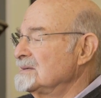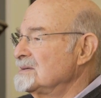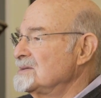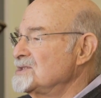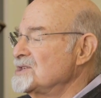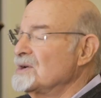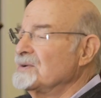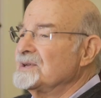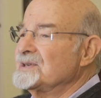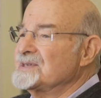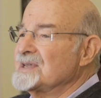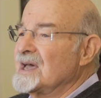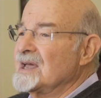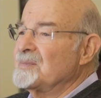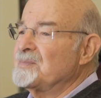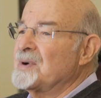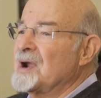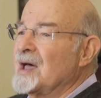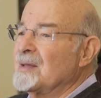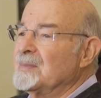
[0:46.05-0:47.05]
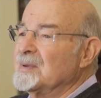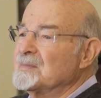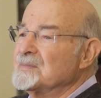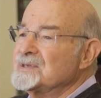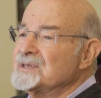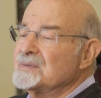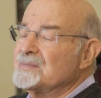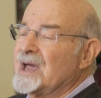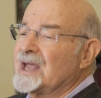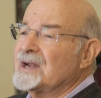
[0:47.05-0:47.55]
geodesign
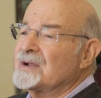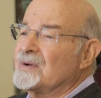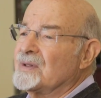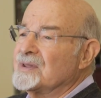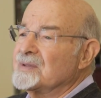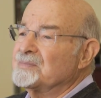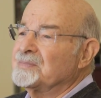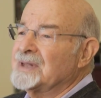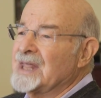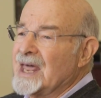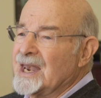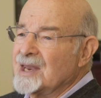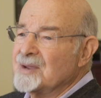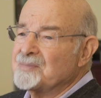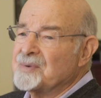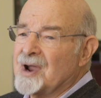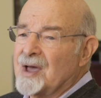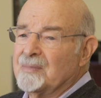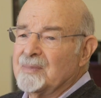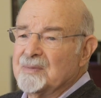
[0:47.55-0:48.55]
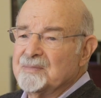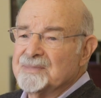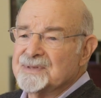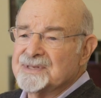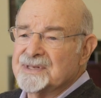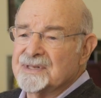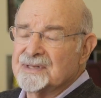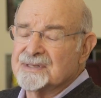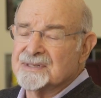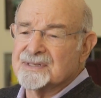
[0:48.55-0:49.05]
problems. You might call them planning
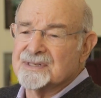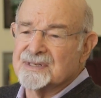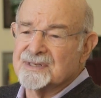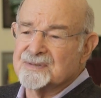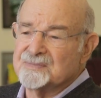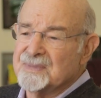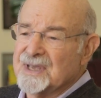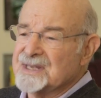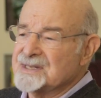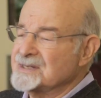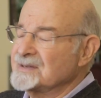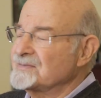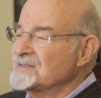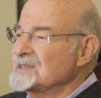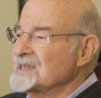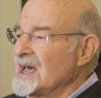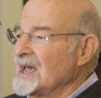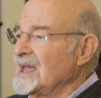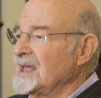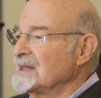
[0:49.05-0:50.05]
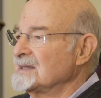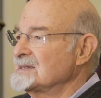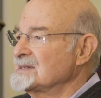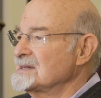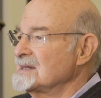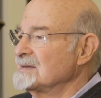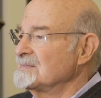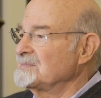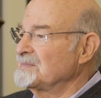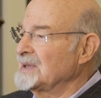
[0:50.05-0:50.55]
problems. It's this mix of
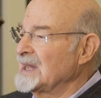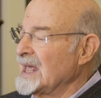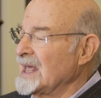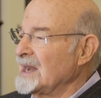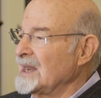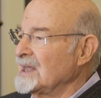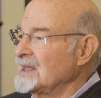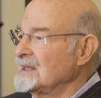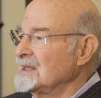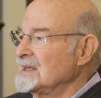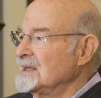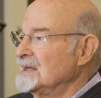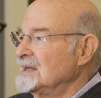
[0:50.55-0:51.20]
science and planning,